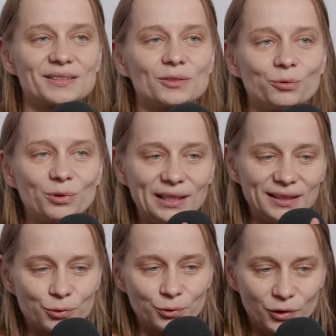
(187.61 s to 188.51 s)
So really
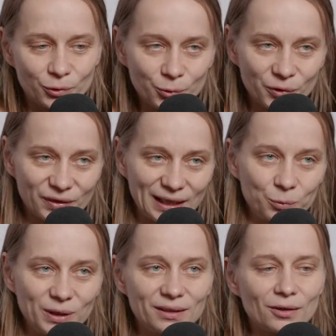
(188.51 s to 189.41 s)
to use that
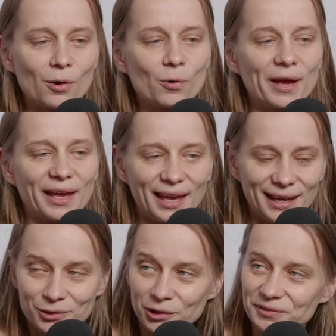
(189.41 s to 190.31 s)
window
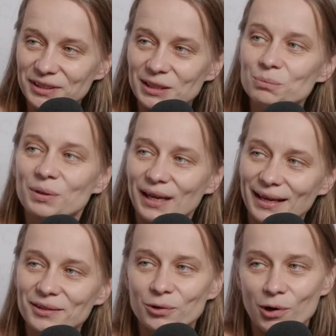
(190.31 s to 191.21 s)
ahead of the
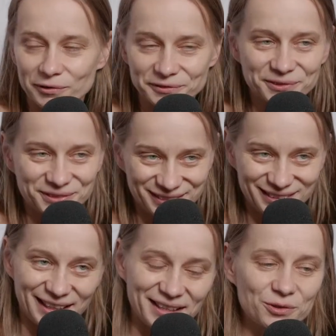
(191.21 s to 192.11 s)
impact of
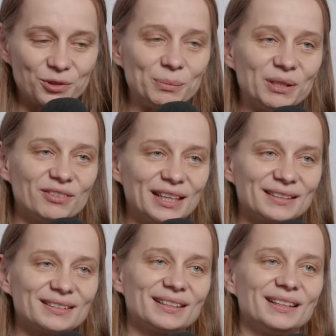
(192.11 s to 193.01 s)
the extreme event.